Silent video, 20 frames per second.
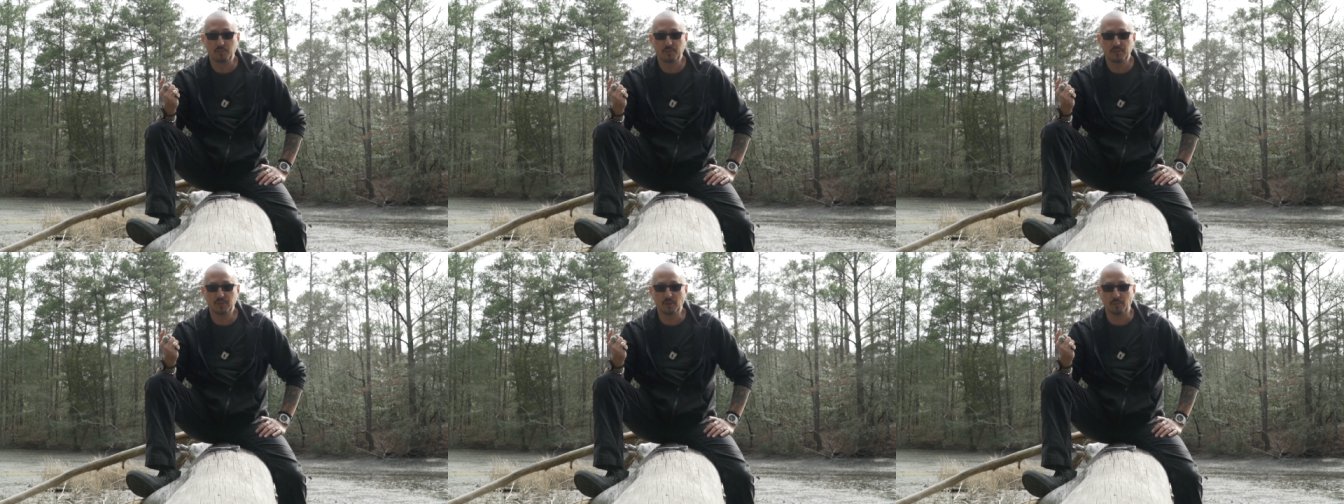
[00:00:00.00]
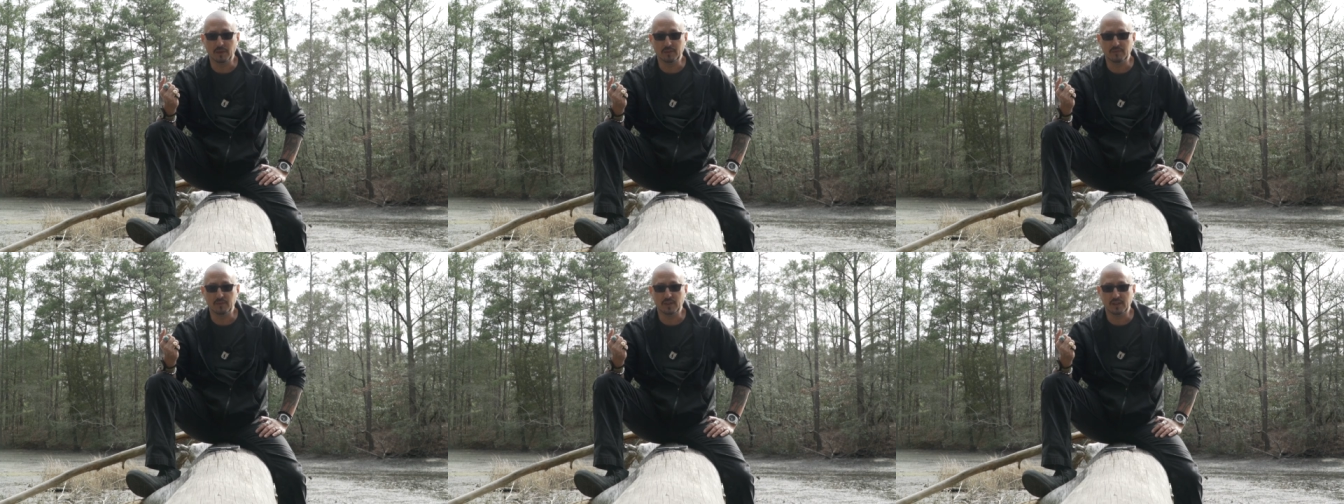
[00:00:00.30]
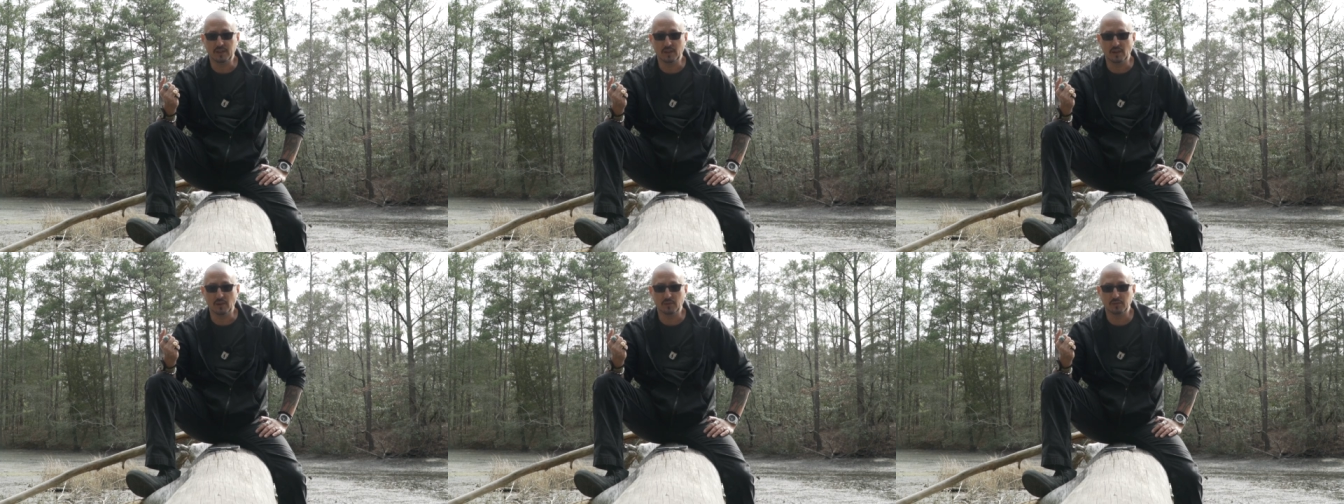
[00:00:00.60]
to my
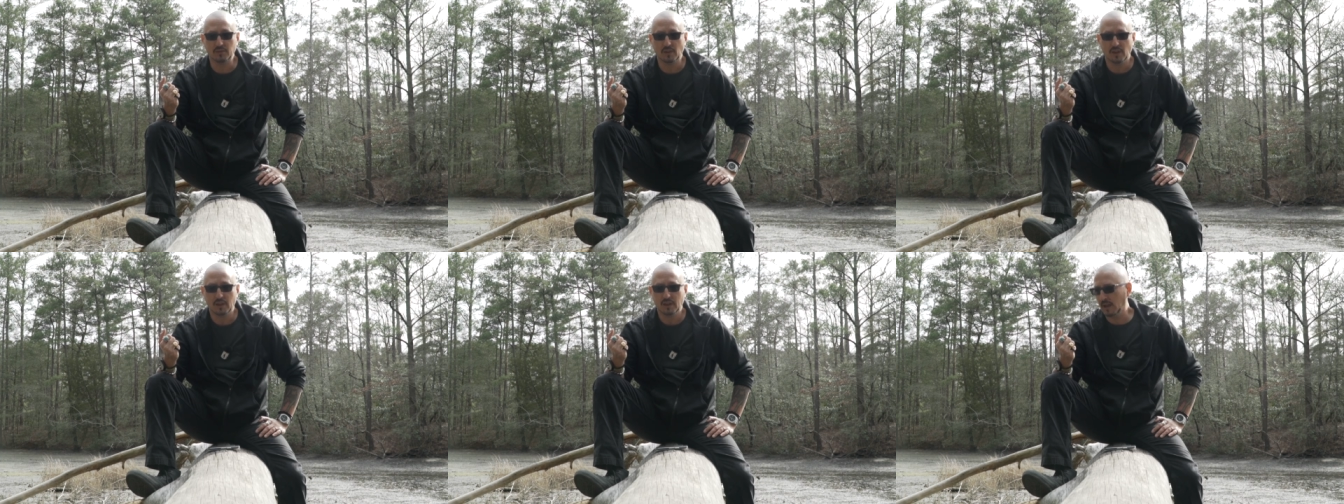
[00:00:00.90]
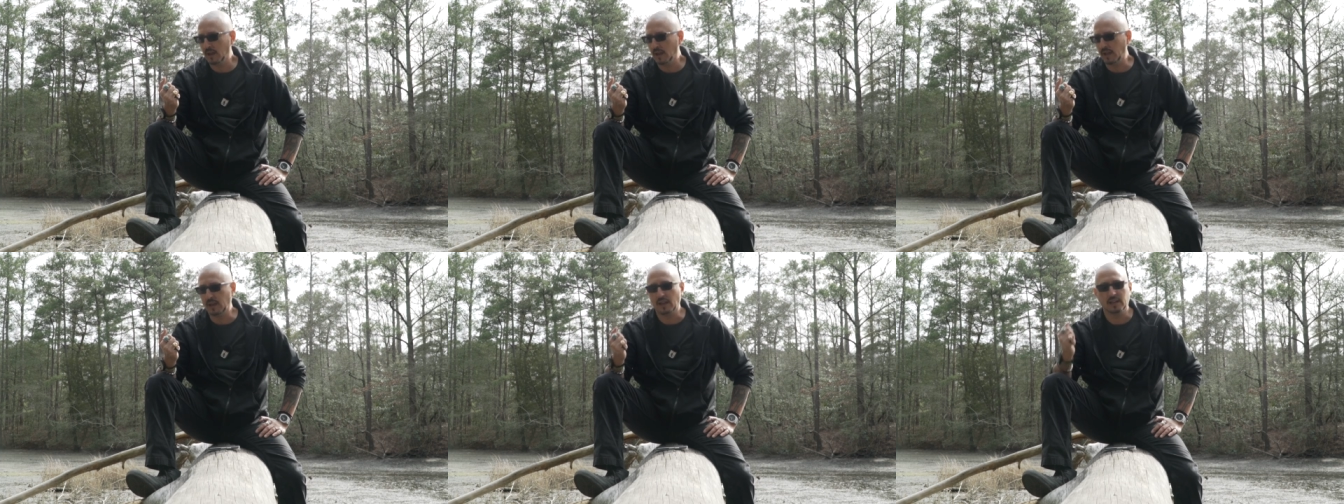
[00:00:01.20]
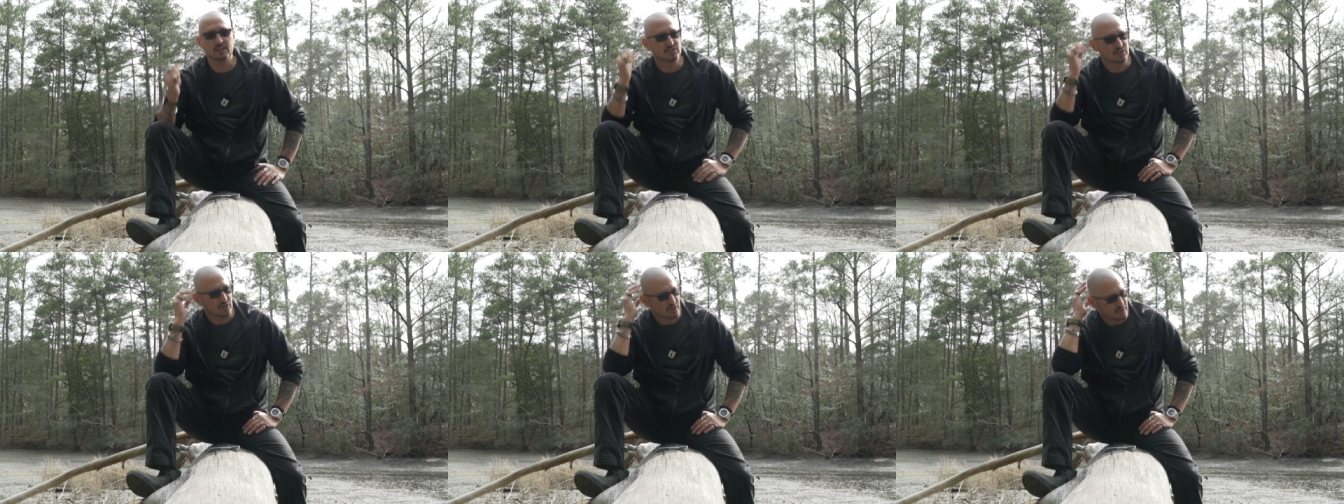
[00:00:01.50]
videos. And I
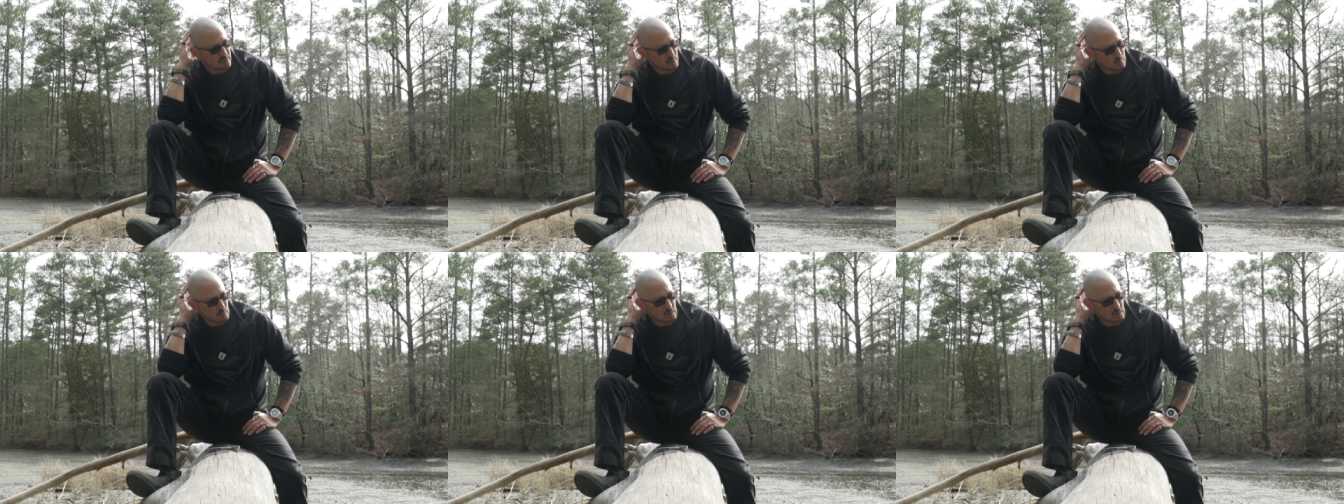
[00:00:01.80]
started to